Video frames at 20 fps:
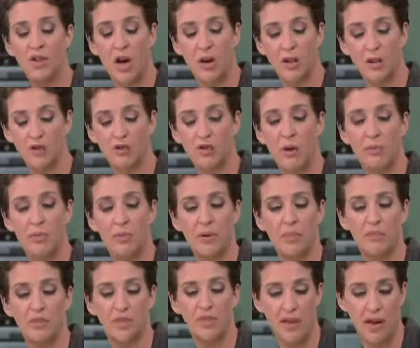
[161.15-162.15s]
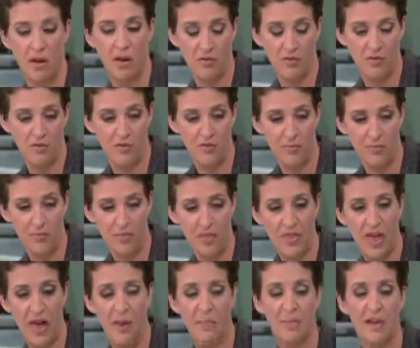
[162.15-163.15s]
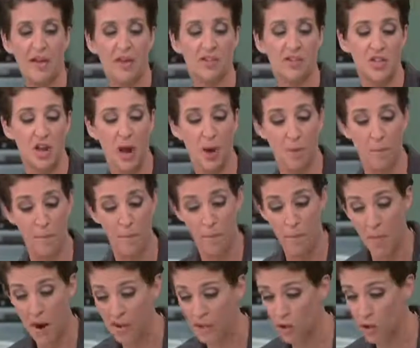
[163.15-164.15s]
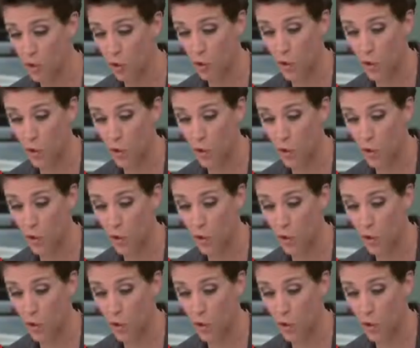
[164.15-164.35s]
Donald Trump himself that means a much